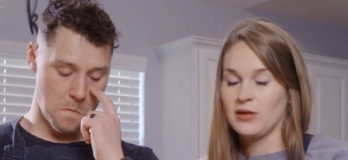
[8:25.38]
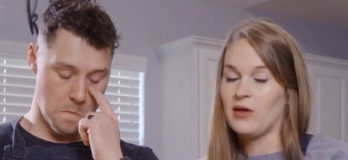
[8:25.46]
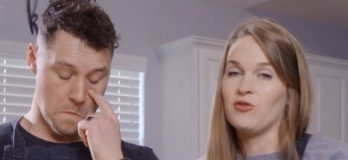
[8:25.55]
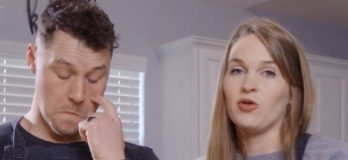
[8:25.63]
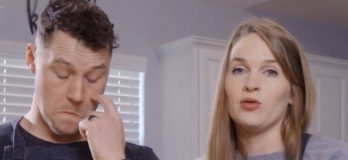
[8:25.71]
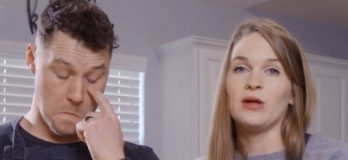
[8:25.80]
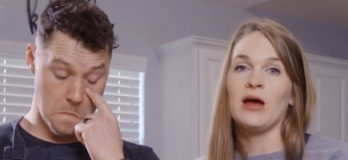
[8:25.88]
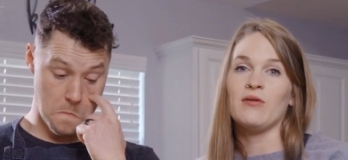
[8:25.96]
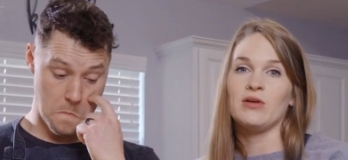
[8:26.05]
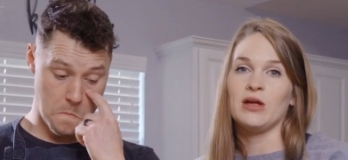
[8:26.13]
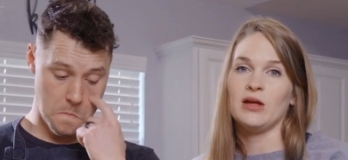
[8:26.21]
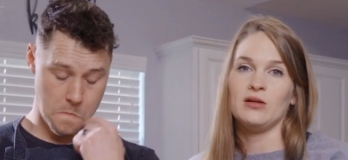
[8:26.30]
Speaker 1: if you're only
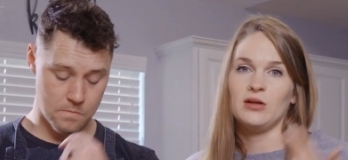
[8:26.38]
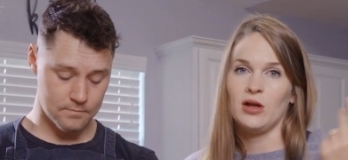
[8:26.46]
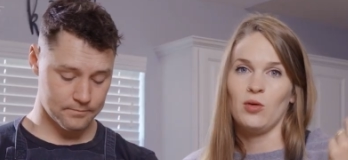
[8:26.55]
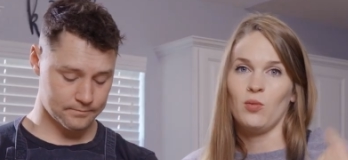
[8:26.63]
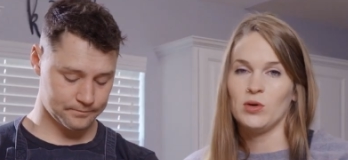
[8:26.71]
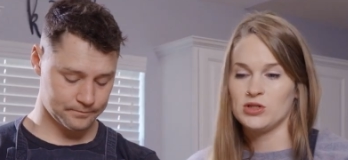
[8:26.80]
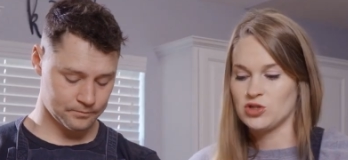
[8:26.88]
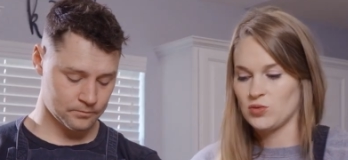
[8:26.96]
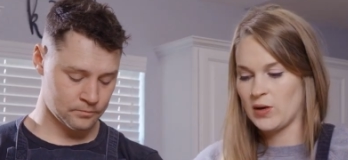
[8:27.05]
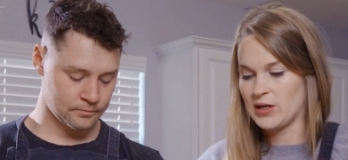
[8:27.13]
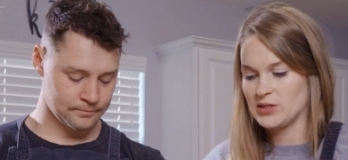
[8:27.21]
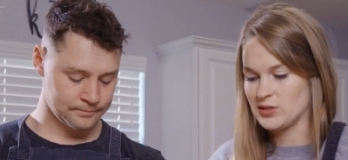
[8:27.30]
having it, once or
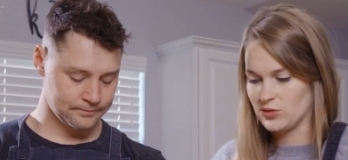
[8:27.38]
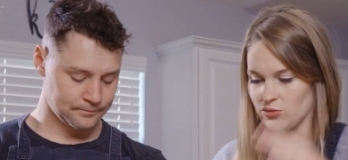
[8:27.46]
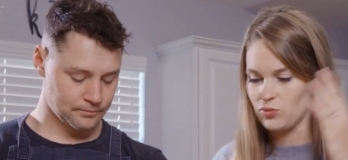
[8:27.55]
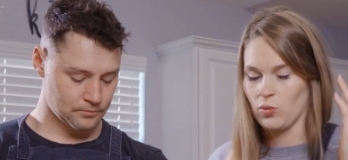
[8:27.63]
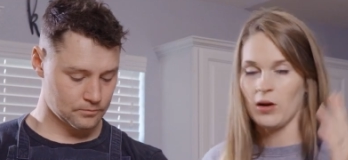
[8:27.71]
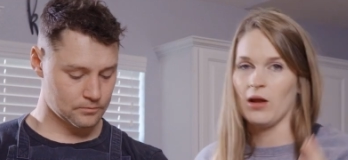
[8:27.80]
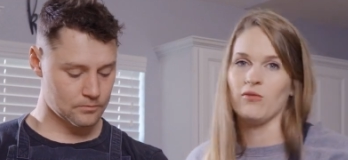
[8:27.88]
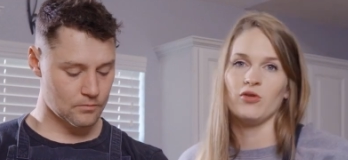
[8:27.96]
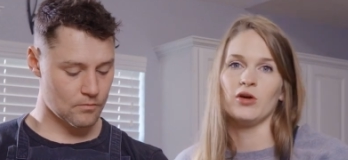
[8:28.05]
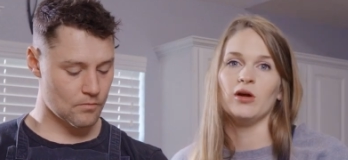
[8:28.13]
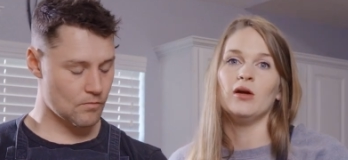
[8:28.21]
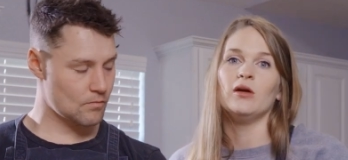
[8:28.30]
twice or
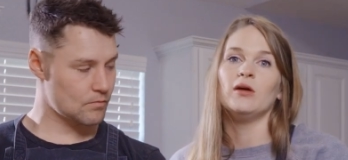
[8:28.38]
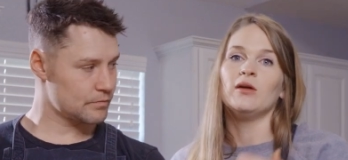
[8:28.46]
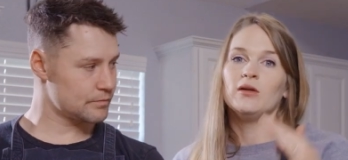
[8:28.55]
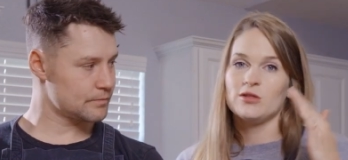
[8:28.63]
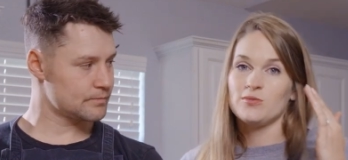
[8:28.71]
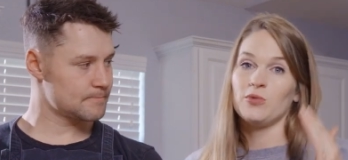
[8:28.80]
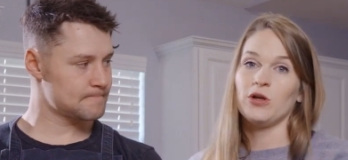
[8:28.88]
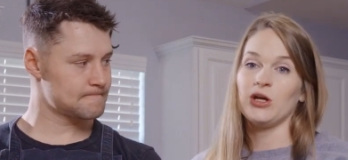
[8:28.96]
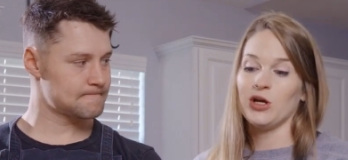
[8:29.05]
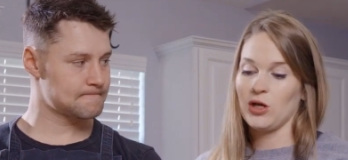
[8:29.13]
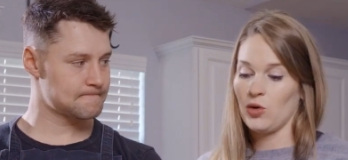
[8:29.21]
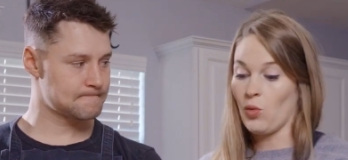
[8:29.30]
whatever, it's pretty
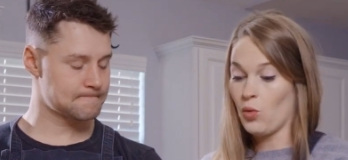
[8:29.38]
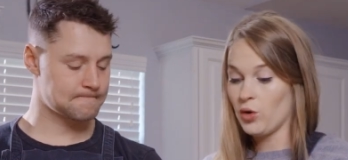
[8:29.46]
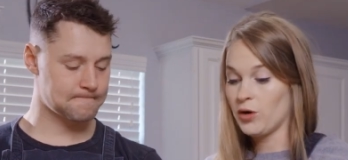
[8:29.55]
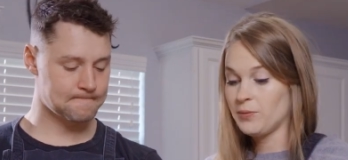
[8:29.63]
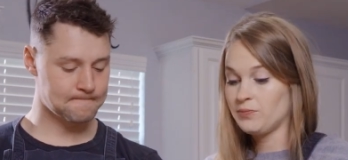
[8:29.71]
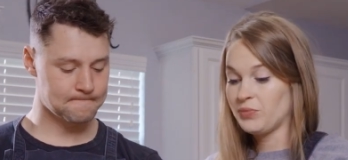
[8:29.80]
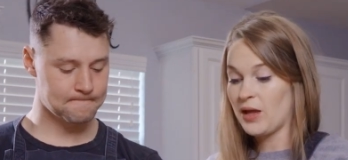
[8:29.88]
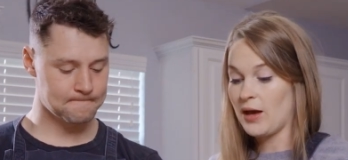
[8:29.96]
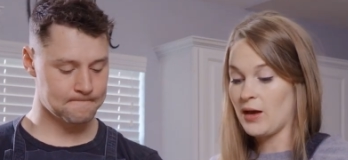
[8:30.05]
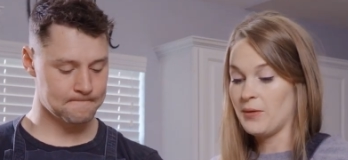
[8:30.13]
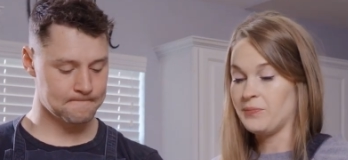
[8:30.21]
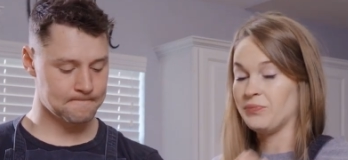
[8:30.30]
good. Or
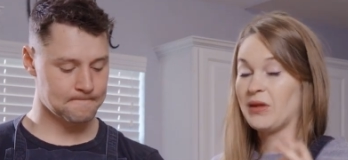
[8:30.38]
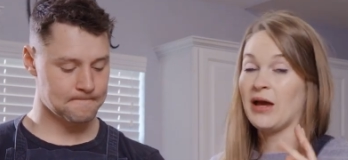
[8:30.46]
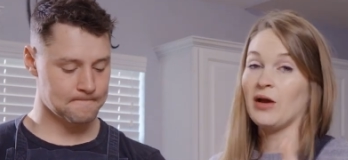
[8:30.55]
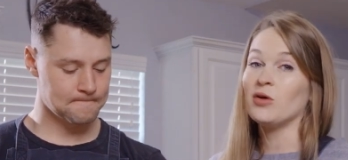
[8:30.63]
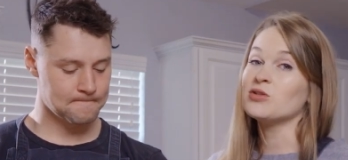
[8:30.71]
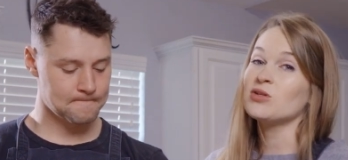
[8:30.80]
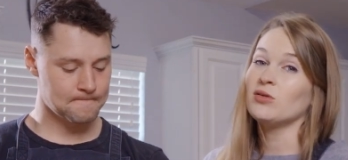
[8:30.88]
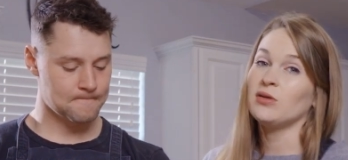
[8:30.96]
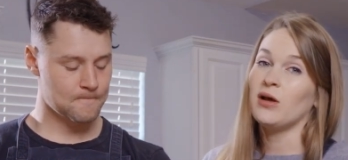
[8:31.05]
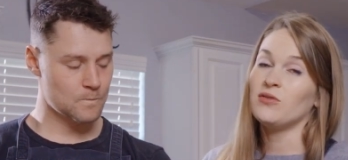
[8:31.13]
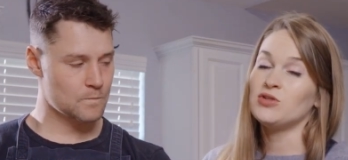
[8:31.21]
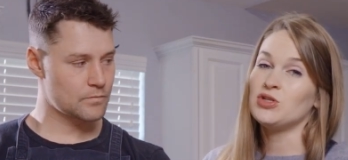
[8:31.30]
I also
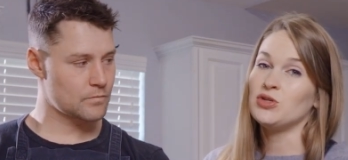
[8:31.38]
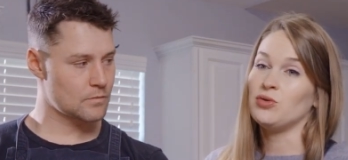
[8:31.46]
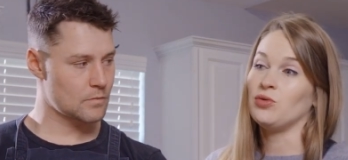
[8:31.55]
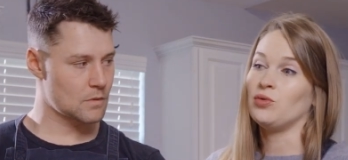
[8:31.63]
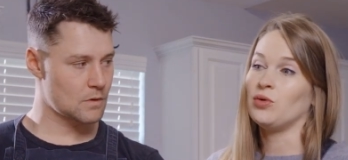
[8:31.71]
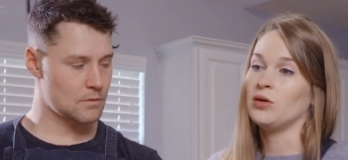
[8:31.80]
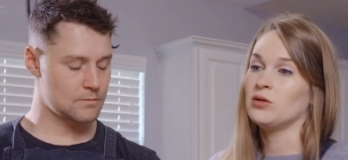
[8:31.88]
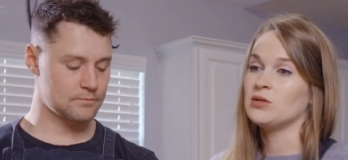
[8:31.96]
love to